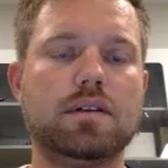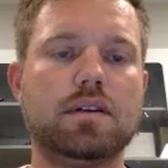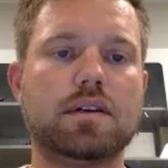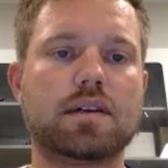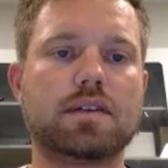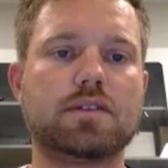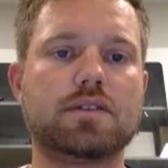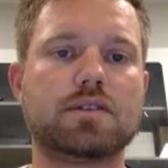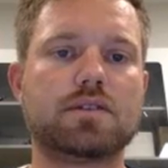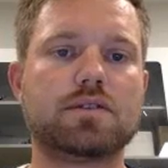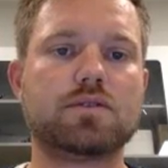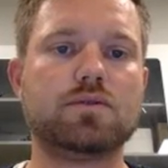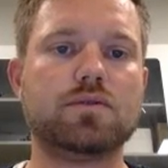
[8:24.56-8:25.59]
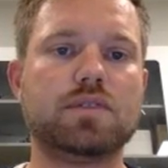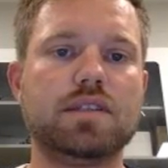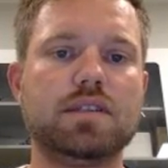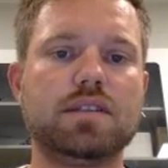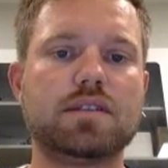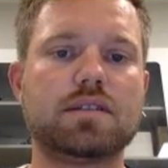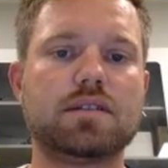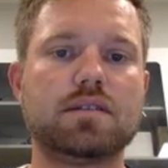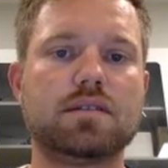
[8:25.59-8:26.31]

You can just do this